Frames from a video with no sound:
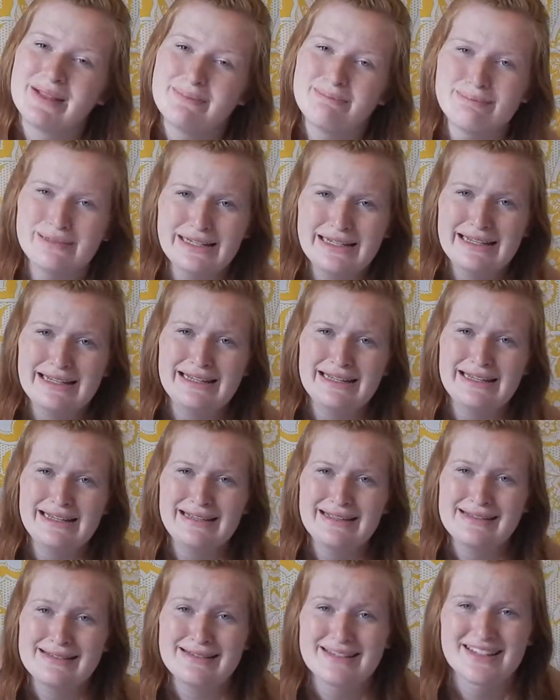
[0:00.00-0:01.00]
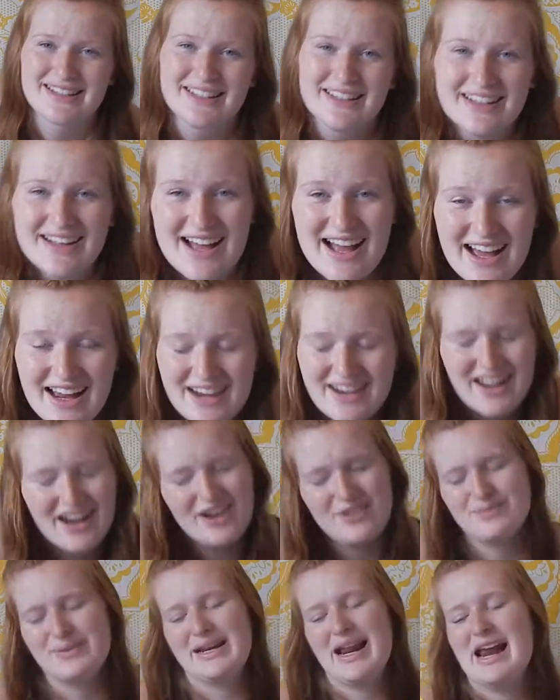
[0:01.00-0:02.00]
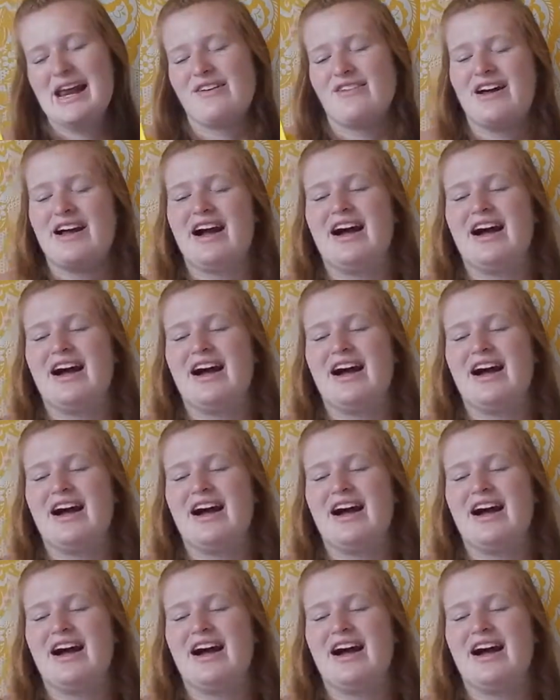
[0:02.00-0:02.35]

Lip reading: Please. No, but anyway,